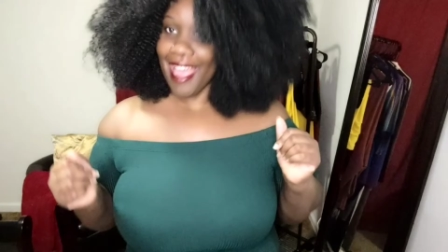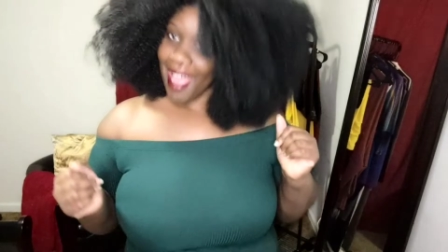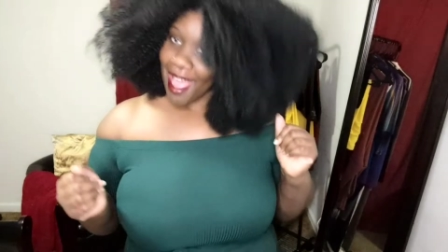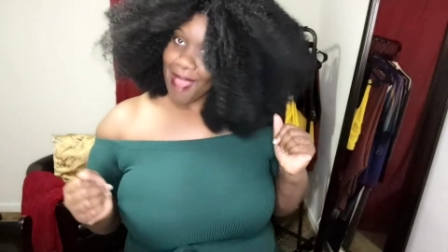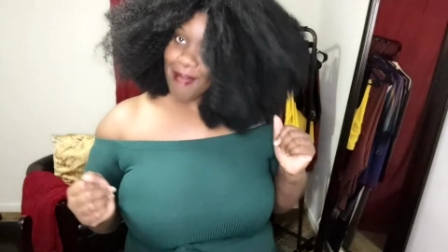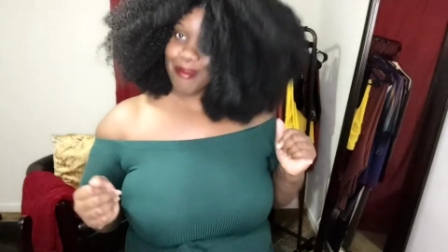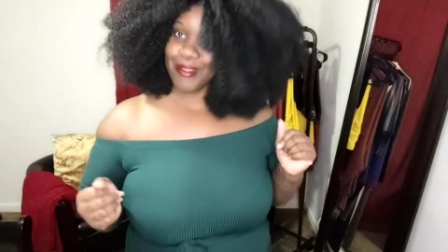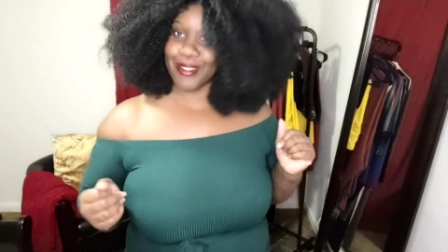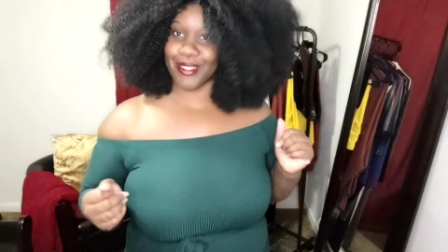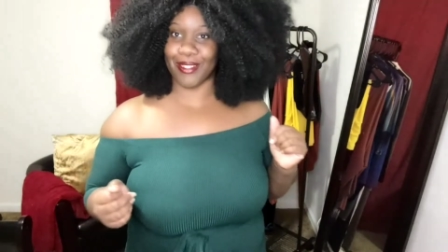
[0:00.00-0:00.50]

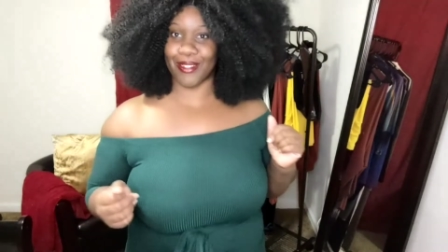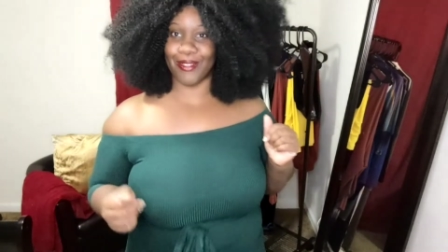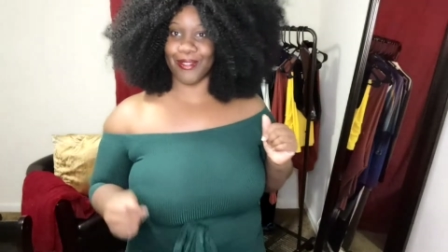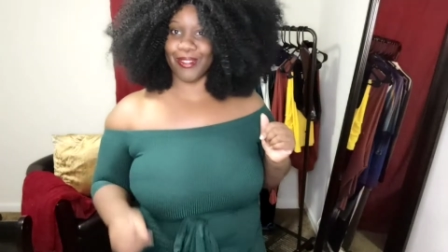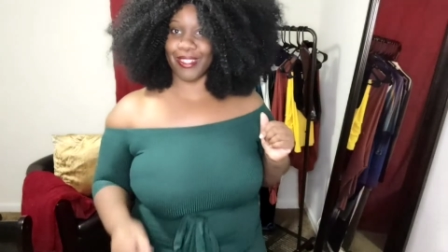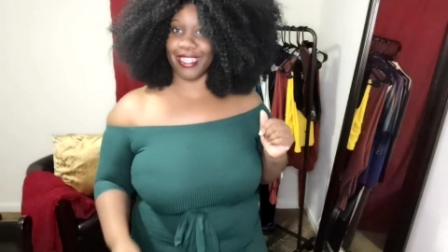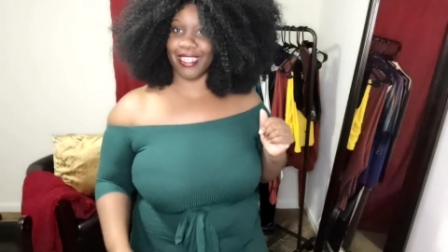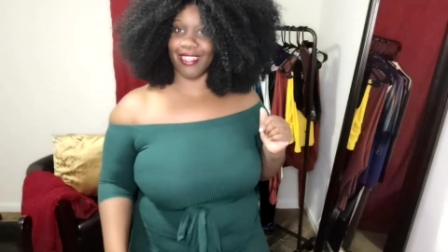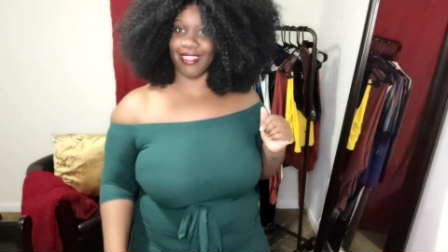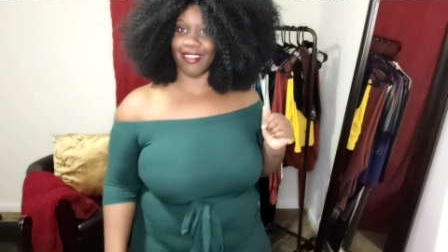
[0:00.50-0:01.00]

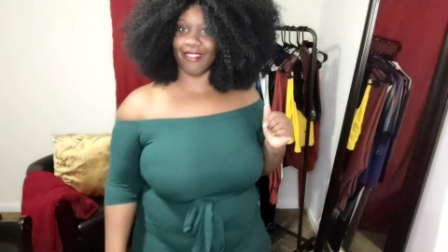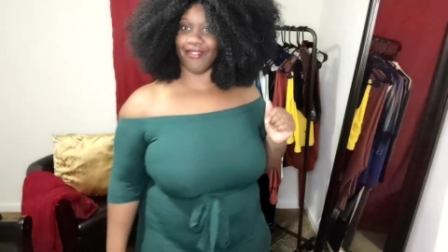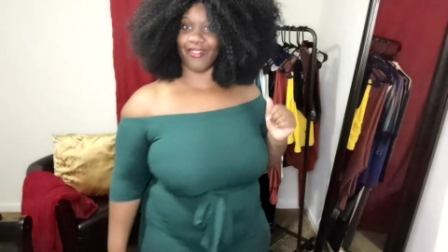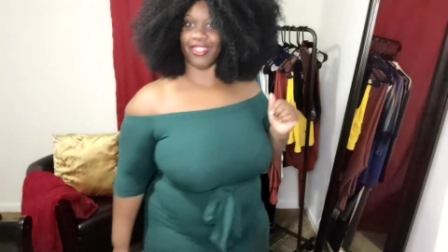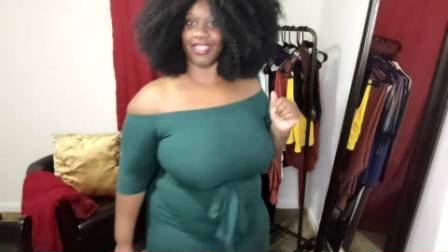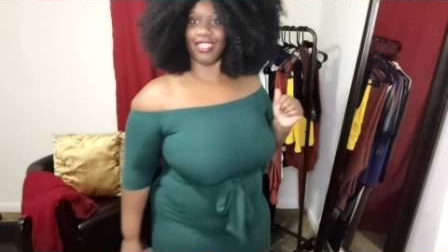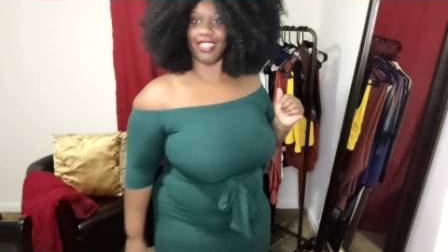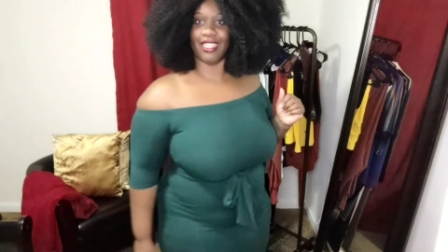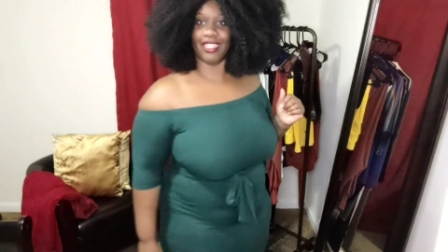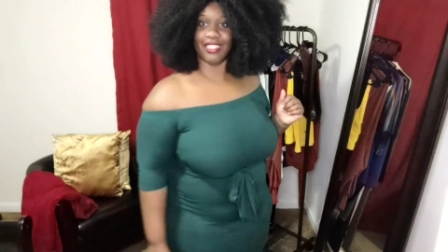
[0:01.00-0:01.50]
Absolutely
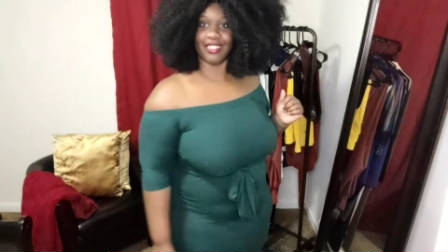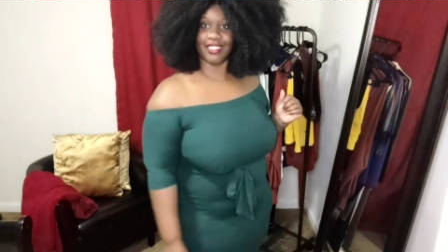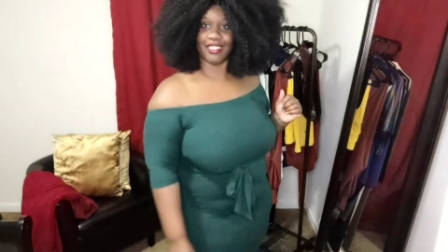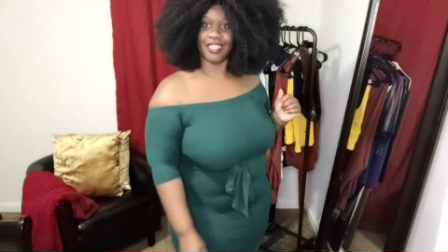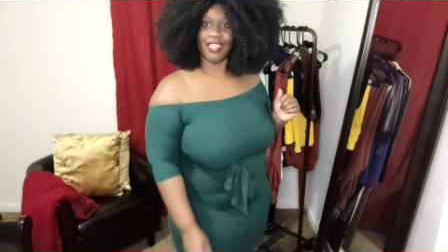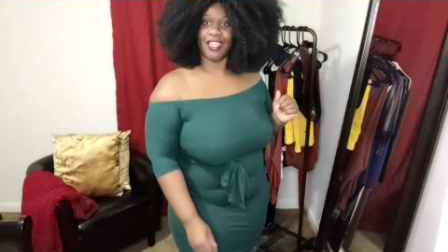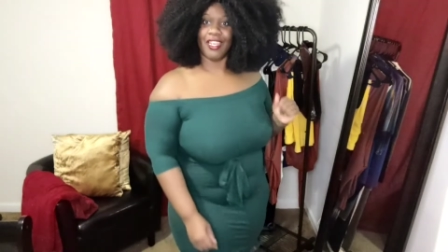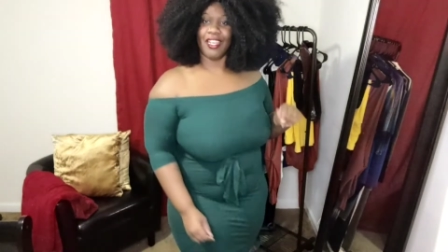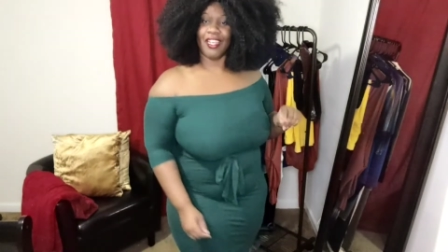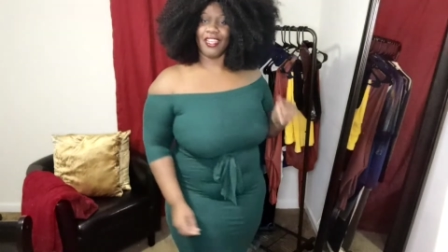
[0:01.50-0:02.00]
loving this.
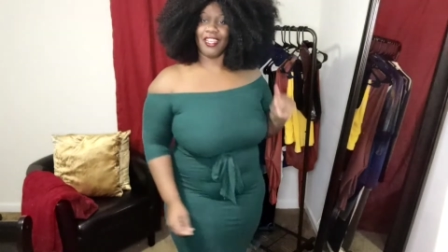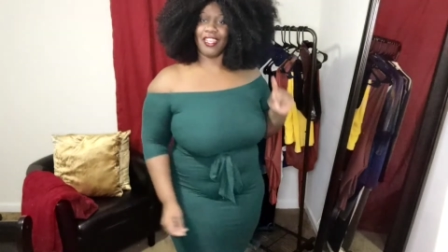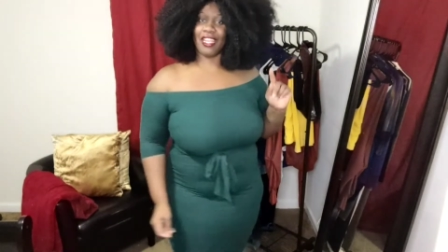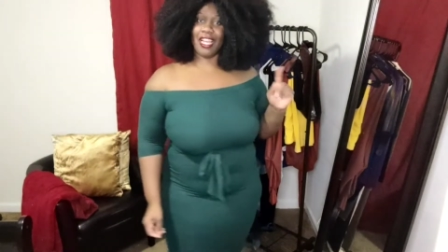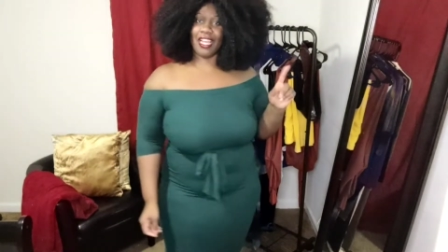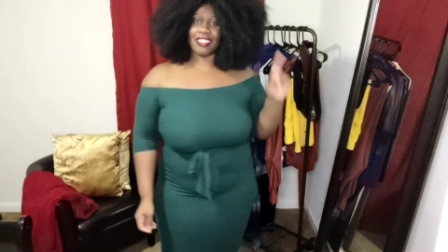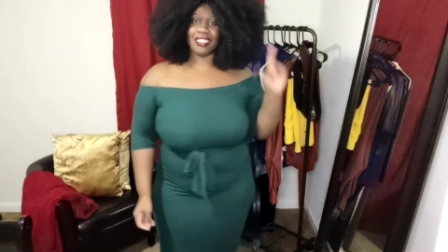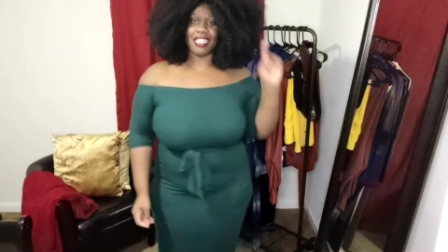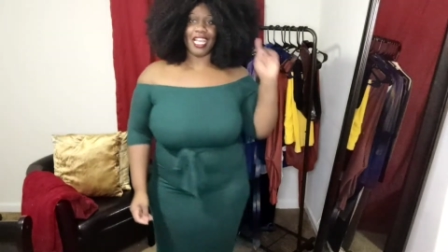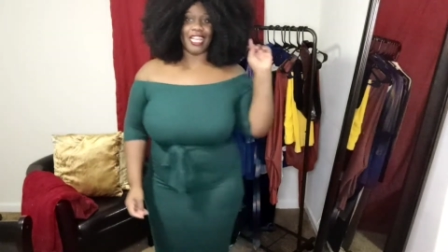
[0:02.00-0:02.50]
You
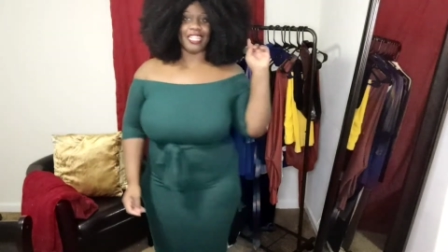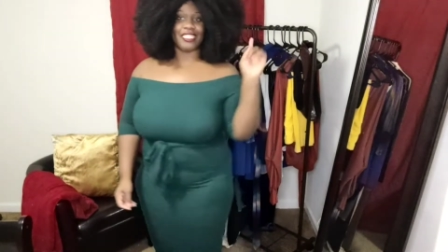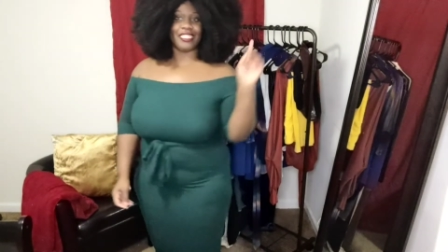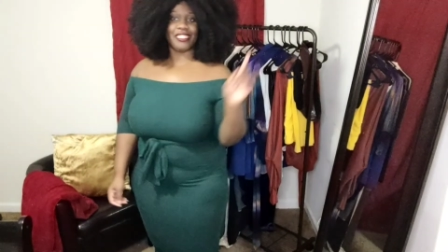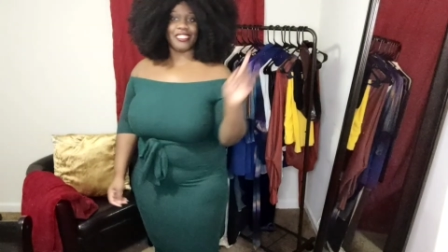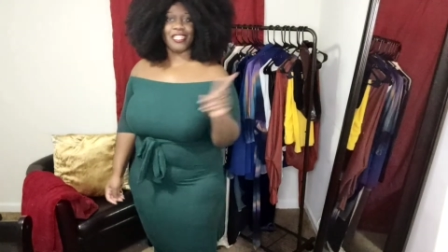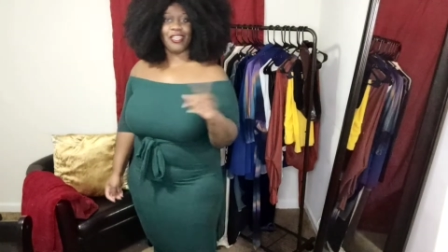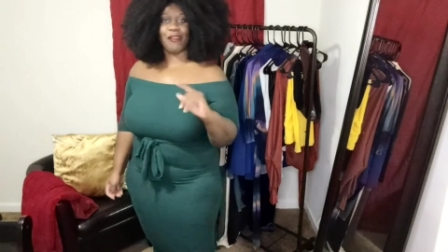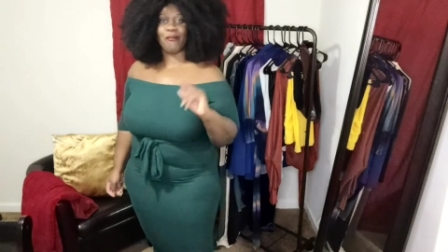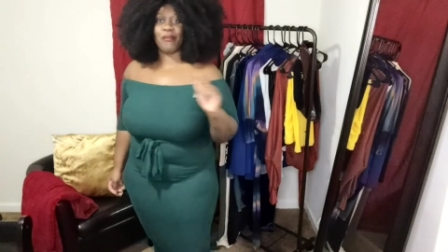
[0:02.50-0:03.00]
guys, I
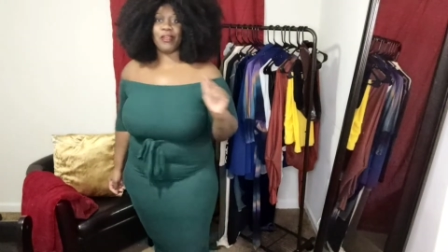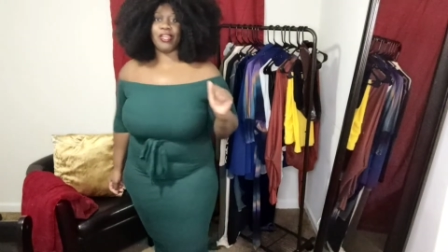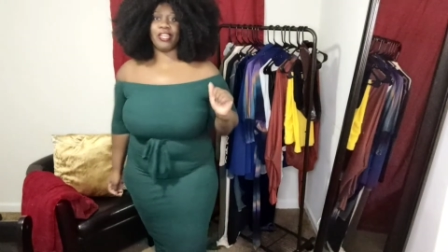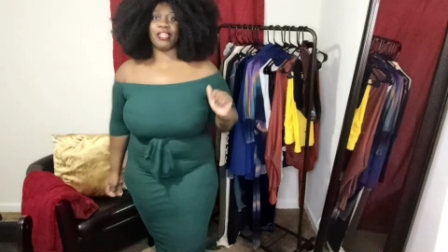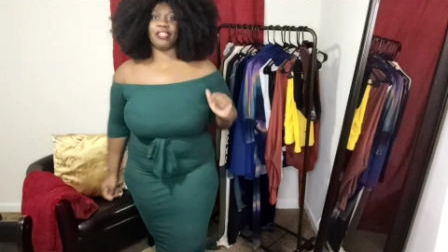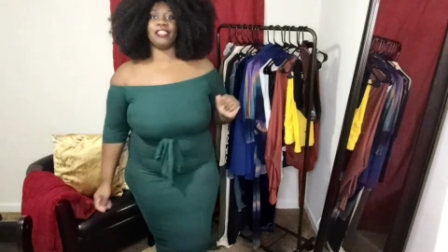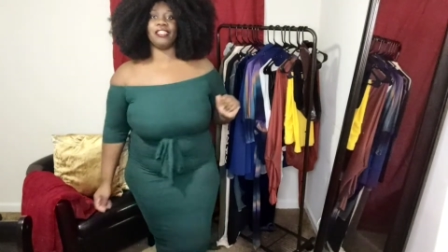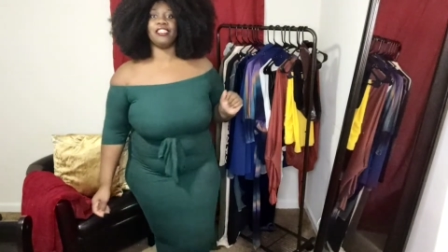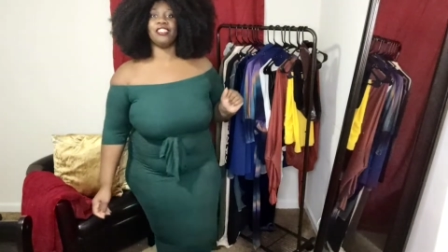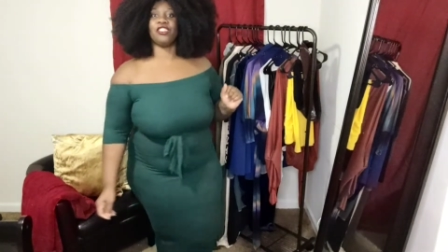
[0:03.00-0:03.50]
did
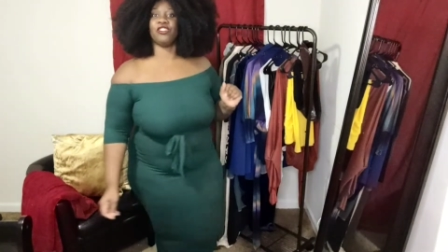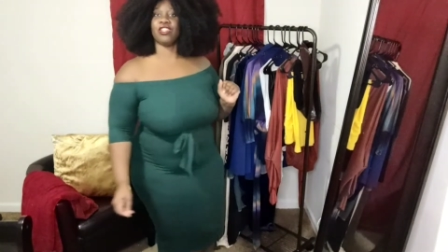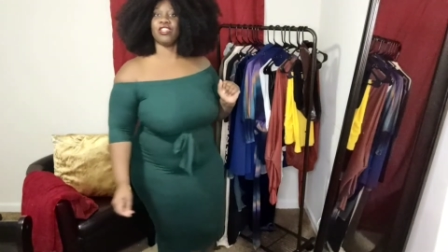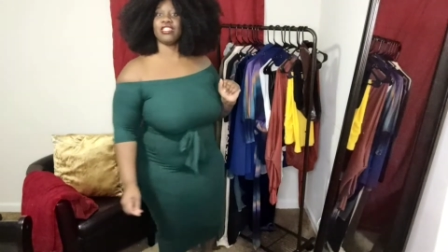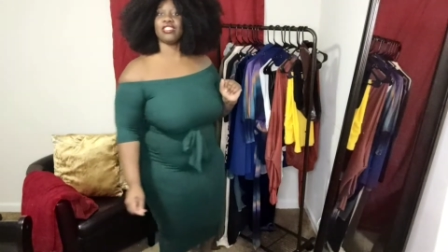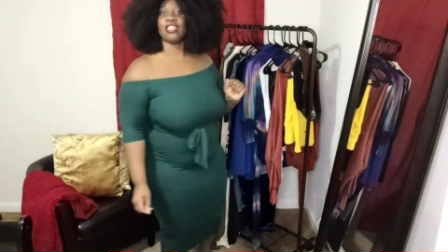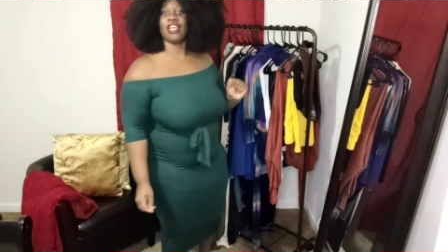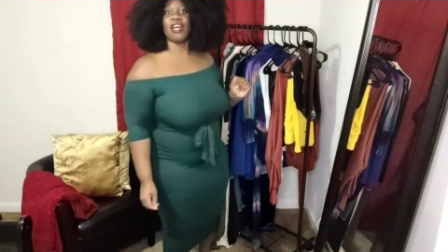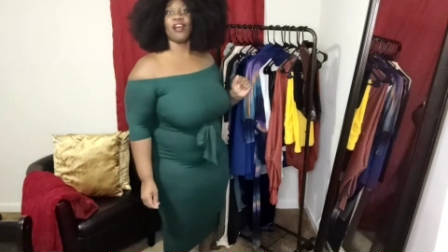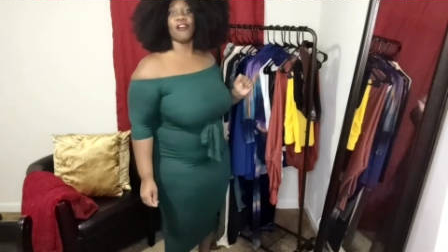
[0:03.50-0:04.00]
pick this
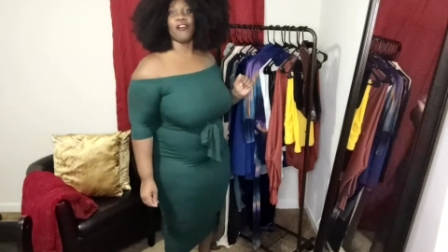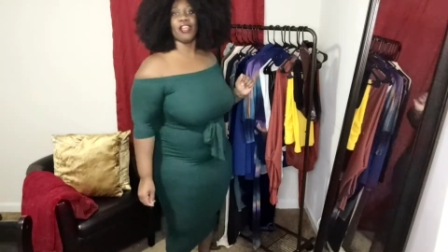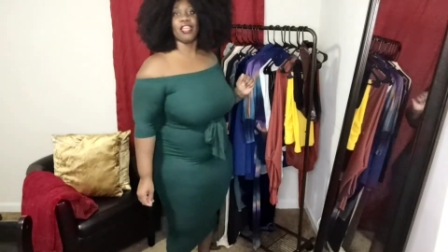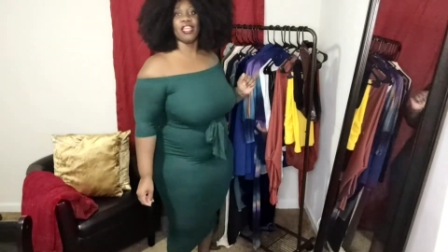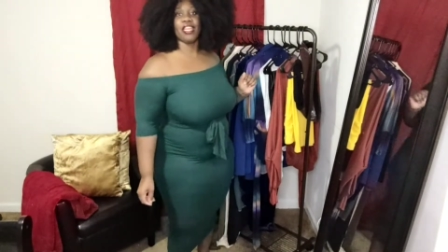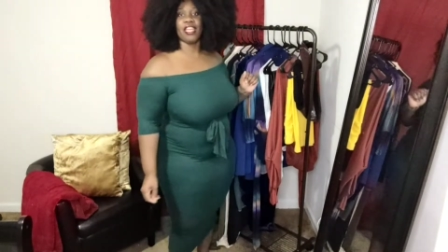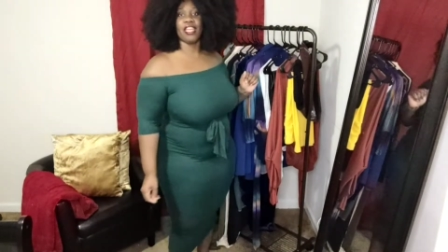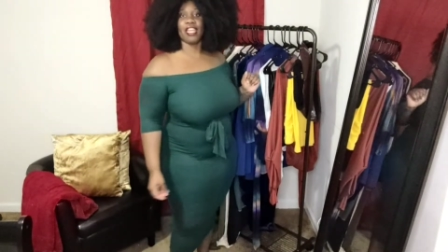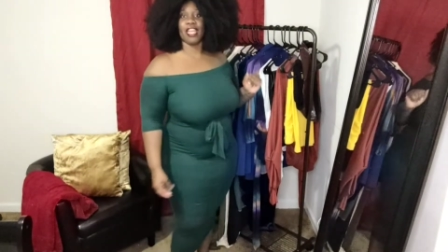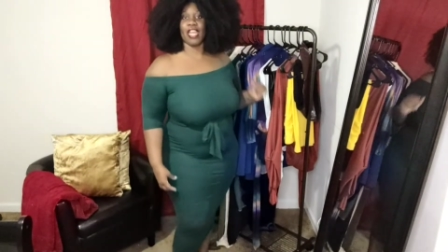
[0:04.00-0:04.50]
dress out
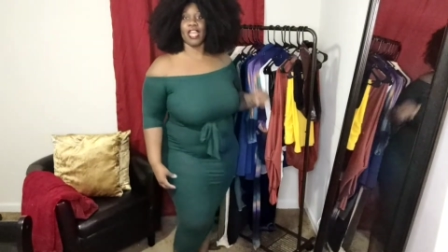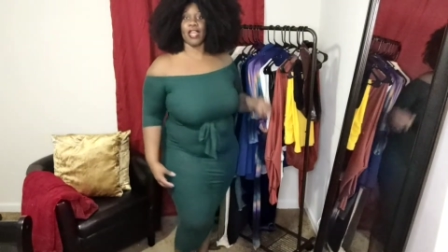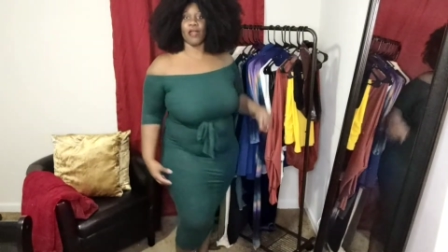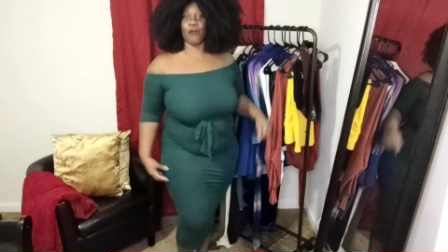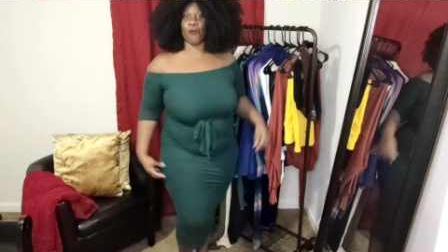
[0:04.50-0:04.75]
in a